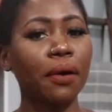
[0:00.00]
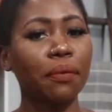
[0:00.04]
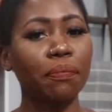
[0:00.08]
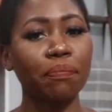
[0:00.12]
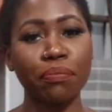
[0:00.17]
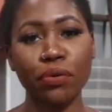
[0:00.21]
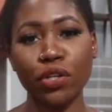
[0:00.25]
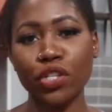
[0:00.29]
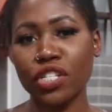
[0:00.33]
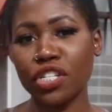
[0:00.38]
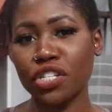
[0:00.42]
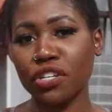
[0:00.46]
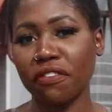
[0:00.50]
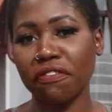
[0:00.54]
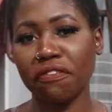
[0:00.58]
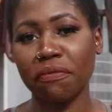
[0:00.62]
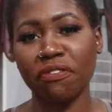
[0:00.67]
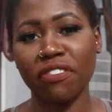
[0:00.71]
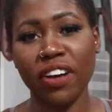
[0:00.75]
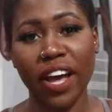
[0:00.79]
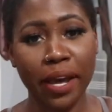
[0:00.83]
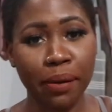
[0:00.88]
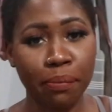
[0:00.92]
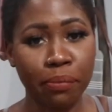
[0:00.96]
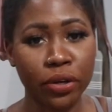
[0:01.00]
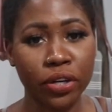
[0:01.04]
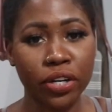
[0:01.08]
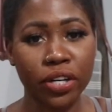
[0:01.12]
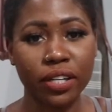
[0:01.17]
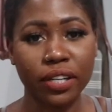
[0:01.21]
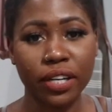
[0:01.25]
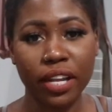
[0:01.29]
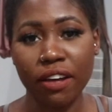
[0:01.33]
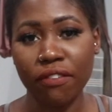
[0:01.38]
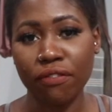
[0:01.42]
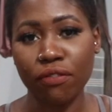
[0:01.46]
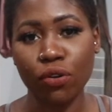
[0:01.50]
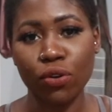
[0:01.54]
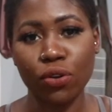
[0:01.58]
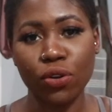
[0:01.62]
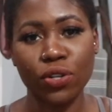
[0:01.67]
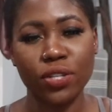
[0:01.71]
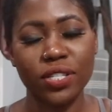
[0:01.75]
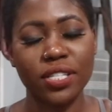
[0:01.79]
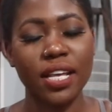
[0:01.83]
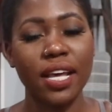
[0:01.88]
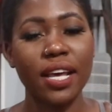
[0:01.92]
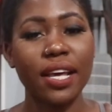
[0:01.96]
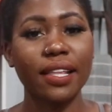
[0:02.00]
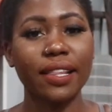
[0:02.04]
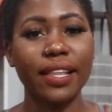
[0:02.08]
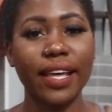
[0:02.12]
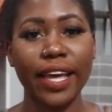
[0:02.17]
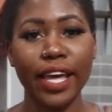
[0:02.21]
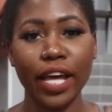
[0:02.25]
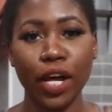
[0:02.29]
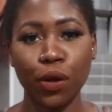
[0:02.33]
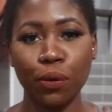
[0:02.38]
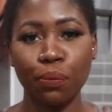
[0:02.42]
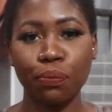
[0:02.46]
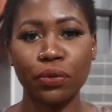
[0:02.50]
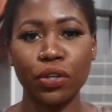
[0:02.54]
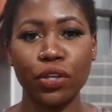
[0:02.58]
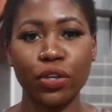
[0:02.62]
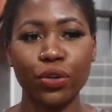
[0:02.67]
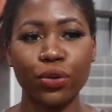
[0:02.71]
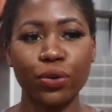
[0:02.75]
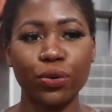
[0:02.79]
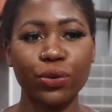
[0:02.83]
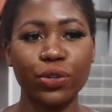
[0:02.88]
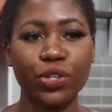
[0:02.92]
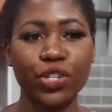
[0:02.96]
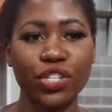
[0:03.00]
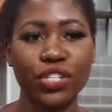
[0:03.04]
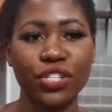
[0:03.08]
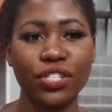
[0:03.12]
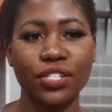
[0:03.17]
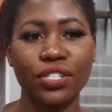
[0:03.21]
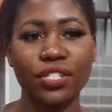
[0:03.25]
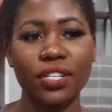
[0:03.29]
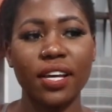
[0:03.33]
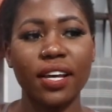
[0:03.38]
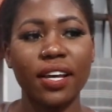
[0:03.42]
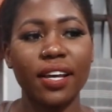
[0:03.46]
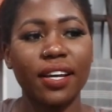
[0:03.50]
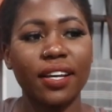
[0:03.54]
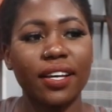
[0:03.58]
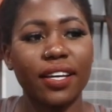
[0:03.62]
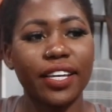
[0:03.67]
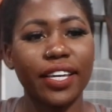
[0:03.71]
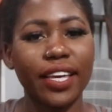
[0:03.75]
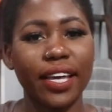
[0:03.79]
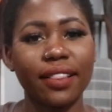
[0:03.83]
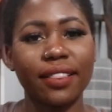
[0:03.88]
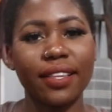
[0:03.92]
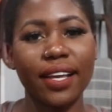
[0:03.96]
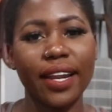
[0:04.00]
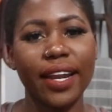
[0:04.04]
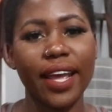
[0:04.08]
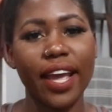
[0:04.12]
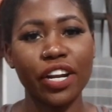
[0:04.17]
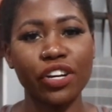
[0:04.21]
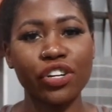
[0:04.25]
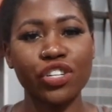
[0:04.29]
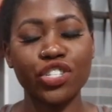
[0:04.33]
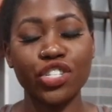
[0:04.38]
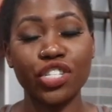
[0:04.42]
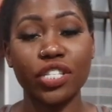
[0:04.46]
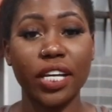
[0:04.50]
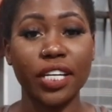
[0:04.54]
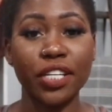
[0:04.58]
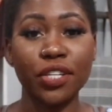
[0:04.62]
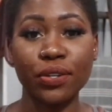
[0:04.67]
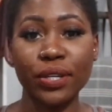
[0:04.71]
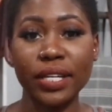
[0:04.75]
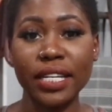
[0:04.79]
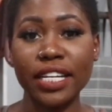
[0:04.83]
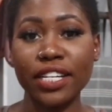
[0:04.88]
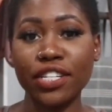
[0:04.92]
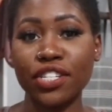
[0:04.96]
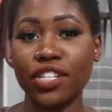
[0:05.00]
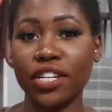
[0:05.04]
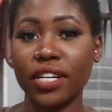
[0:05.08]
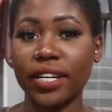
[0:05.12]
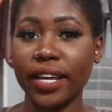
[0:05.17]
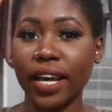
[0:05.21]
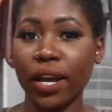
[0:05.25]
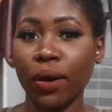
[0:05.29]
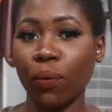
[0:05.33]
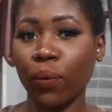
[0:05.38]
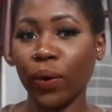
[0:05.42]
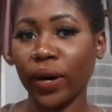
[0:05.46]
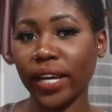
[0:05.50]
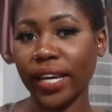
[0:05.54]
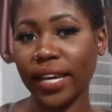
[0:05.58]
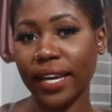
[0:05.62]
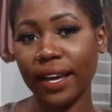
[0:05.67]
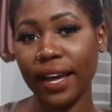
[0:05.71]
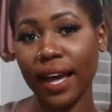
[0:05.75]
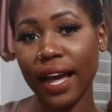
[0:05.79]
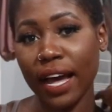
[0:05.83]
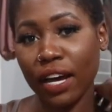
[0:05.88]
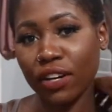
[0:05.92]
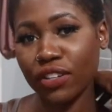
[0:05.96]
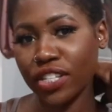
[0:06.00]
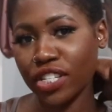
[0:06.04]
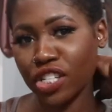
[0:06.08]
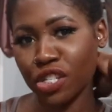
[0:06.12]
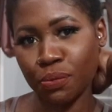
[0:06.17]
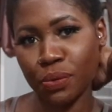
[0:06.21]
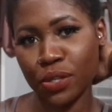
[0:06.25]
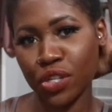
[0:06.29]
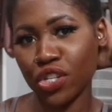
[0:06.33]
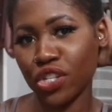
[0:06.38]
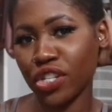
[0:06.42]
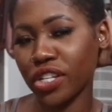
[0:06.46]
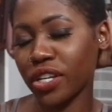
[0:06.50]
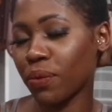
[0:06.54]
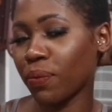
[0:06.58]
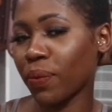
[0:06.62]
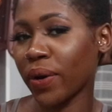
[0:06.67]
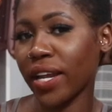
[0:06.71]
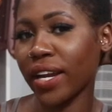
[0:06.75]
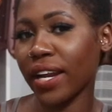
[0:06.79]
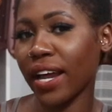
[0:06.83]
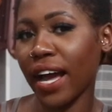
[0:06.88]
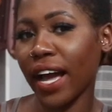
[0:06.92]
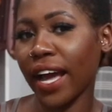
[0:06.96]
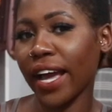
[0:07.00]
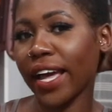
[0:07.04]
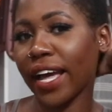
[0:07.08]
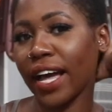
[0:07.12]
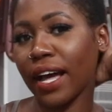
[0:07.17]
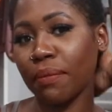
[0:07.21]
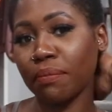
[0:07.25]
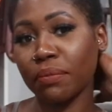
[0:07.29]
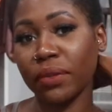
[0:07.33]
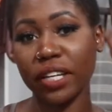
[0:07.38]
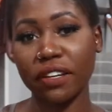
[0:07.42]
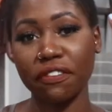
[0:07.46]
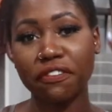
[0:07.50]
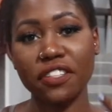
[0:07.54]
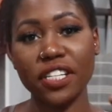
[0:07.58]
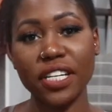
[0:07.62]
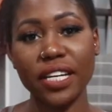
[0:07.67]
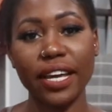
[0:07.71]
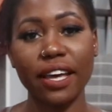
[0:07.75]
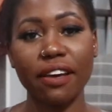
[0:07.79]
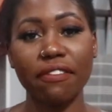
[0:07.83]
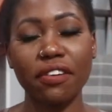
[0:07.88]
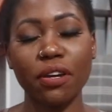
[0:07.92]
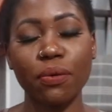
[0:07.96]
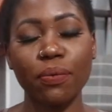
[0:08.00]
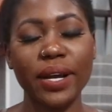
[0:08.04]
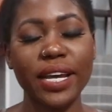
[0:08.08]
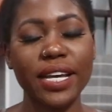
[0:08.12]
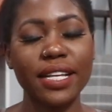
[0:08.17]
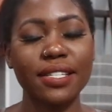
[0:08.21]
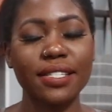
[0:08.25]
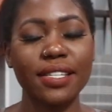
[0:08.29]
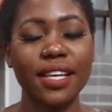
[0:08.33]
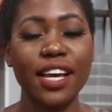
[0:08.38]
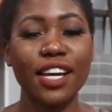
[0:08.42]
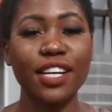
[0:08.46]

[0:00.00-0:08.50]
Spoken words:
Boost your fiber levels. They help you just get that energy that you need to get working out, especially when I am lifting heavy weights.